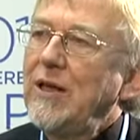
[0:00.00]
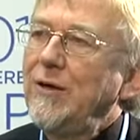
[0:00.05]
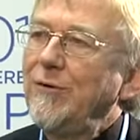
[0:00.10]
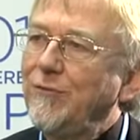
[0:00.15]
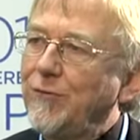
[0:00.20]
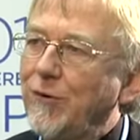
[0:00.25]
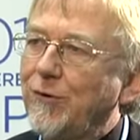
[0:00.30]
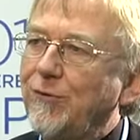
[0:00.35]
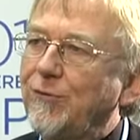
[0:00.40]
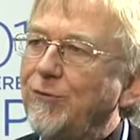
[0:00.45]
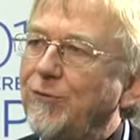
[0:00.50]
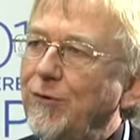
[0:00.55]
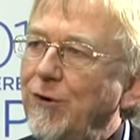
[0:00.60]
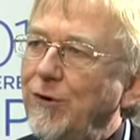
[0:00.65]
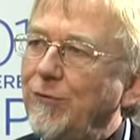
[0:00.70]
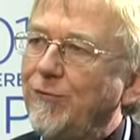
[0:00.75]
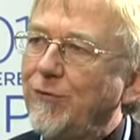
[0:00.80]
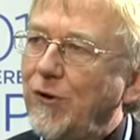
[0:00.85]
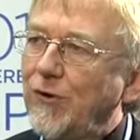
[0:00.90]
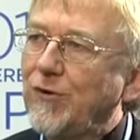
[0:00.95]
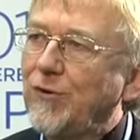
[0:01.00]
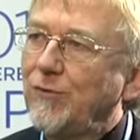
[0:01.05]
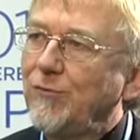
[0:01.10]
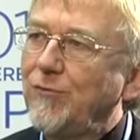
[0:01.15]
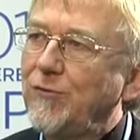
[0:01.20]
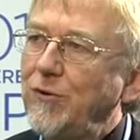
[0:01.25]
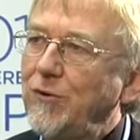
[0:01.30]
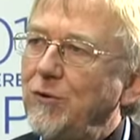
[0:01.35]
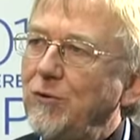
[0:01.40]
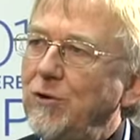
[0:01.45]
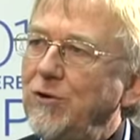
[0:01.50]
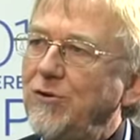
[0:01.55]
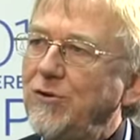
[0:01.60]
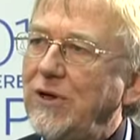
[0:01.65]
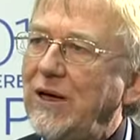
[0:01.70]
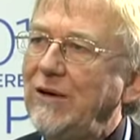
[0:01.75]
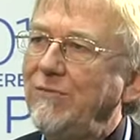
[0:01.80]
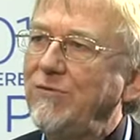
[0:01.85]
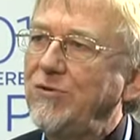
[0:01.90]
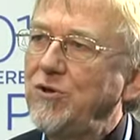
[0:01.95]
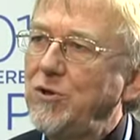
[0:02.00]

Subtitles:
for fossil fuels you have